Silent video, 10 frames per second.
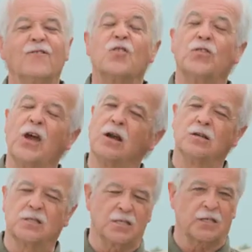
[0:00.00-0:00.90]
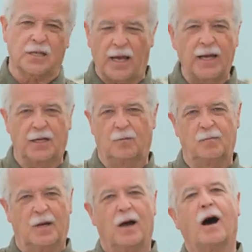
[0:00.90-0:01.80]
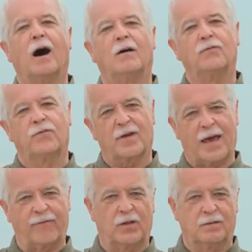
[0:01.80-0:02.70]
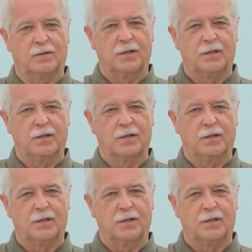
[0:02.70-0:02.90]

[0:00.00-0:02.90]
for theirs is the kingdom of heaven."